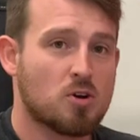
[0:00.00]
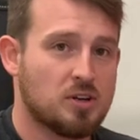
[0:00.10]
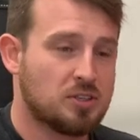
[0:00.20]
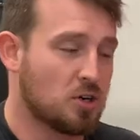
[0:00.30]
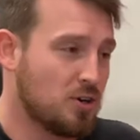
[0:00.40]
to
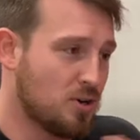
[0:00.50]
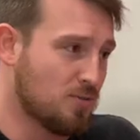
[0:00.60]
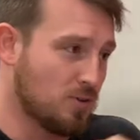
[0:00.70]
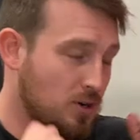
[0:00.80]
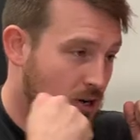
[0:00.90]
turn it
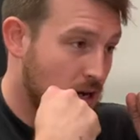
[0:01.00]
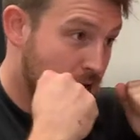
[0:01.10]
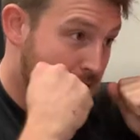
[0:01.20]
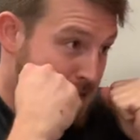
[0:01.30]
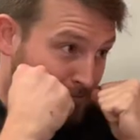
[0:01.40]
over.
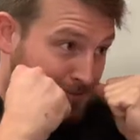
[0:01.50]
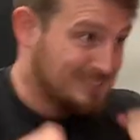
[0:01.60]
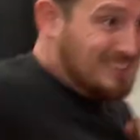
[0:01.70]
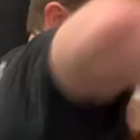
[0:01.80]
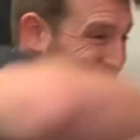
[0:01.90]

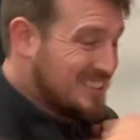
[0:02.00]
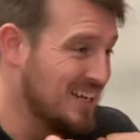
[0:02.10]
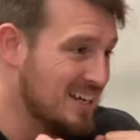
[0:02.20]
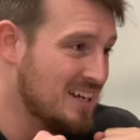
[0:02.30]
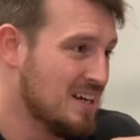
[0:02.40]

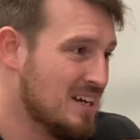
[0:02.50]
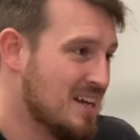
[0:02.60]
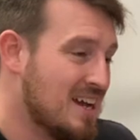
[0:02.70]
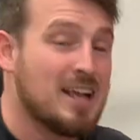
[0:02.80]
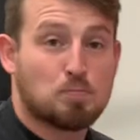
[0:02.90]

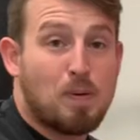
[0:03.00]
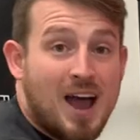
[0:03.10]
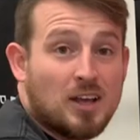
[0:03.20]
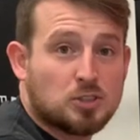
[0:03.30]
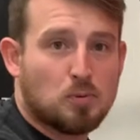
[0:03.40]
It's
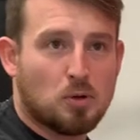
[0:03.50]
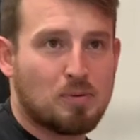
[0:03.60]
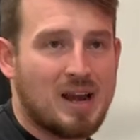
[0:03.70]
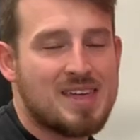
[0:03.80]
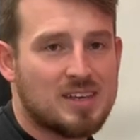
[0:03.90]
possible,
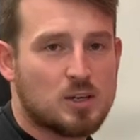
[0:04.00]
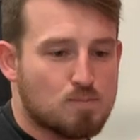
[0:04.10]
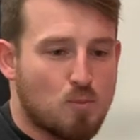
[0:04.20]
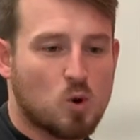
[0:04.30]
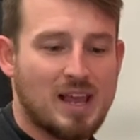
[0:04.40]
but I think you're
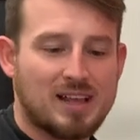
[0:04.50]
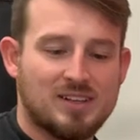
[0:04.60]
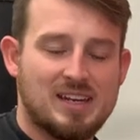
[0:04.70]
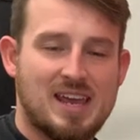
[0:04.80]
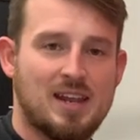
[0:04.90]
more likely
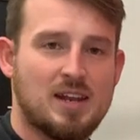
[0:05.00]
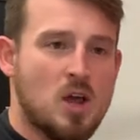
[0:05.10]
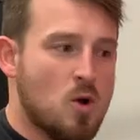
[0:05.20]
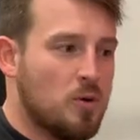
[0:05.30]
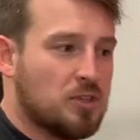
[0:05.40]
to hit
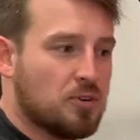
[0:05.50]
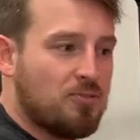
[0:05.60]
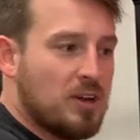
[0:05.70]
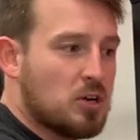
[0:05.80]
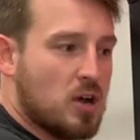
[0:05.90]
with your
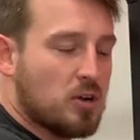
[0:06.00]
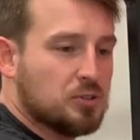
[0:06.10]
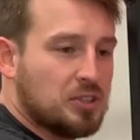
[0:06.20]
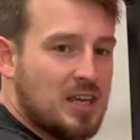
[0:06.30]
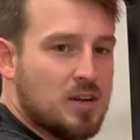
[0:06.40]
finger
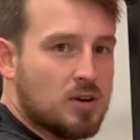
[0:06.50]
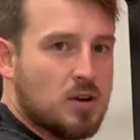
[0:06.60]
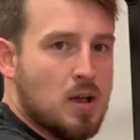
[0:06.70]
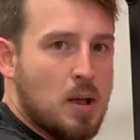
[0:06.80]
knuckles here.